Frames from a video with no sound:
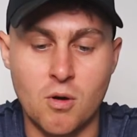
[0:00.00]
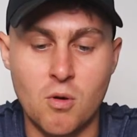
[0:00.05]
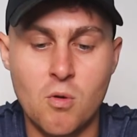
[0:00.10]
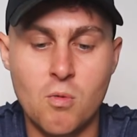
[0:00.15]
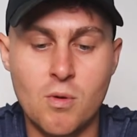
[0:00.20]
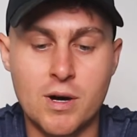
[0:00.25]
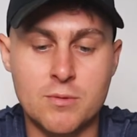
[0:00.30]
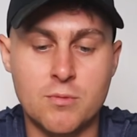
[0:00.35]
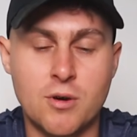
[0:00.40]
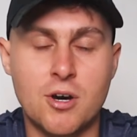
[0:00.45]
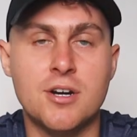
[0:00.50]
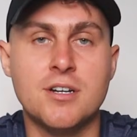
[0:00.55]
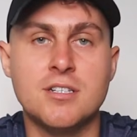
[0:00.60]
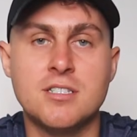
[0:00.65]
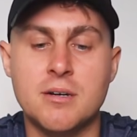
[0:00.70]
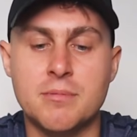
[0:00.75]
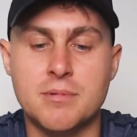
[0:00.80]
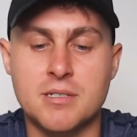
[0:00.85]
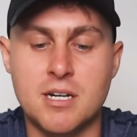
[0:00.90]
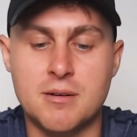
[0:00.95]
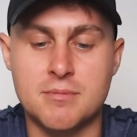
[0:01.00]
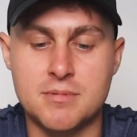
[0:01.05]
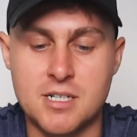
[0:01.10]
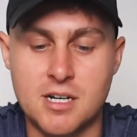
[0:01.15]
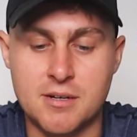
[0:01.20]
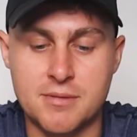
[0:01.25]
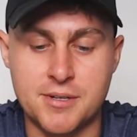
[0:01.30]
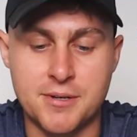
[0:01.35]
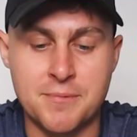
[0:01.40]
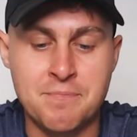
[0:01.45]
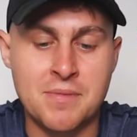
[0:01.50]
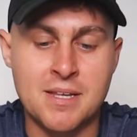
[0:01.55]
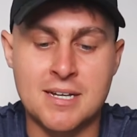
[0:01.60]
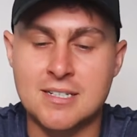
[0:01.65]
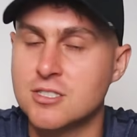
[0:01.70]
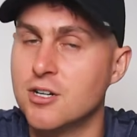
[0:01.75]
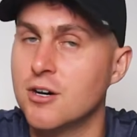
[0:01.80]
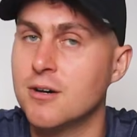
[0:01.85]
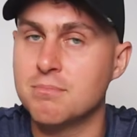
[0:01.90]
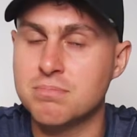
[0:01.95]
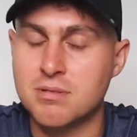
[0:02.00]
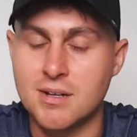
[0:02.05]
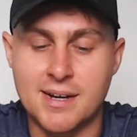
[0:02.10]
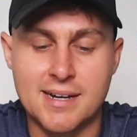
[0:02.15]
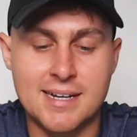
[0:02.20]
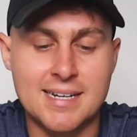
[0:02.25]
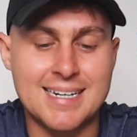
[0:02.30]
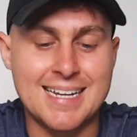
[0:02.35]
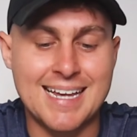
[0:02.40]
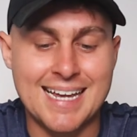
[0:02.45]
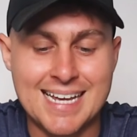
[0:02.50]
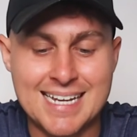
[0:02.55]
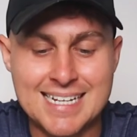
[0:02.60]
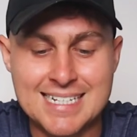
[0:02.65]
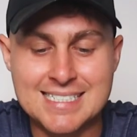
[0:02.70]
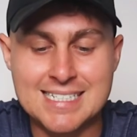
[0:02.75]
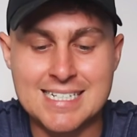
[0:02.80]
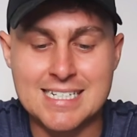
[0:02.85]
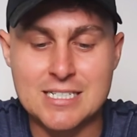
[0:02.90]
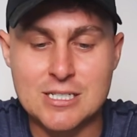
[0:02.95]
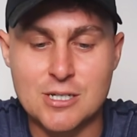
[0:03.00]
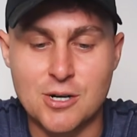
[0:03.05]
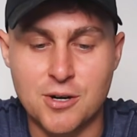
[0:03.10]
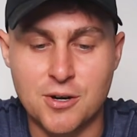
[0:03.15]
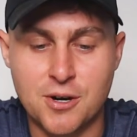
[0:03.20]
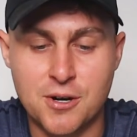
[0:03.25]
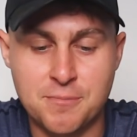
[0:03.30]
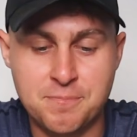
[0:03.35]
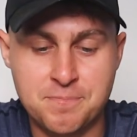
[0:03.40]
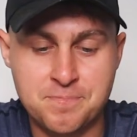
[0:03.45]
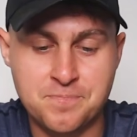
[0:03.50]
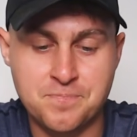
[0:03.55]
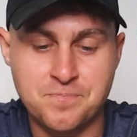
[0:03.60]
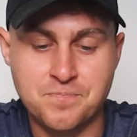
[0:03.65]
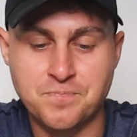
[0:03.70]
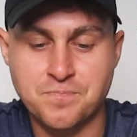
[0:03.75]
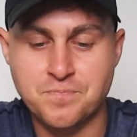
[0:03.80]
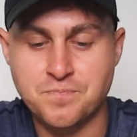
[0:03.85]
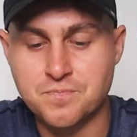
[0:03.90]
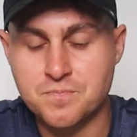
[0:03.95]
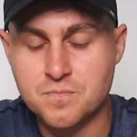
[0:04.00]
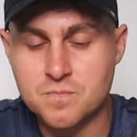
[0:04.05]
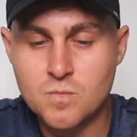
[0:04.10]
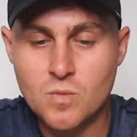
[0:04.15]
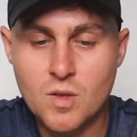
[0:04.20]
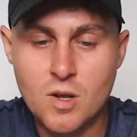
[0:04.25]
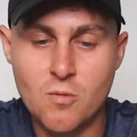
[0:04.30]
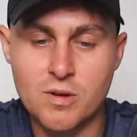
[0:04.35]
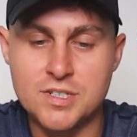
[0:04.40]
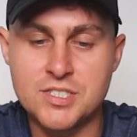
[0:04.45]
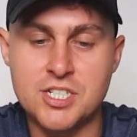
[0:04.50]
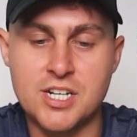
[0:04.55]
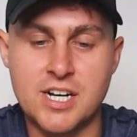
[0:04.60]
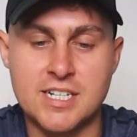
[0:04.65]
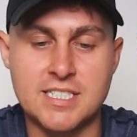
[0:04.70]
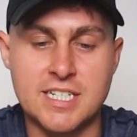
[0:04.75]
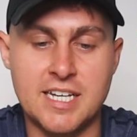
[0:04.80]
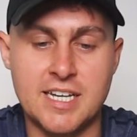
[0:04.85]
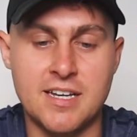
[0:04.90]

All one word, www.pluginflex.com.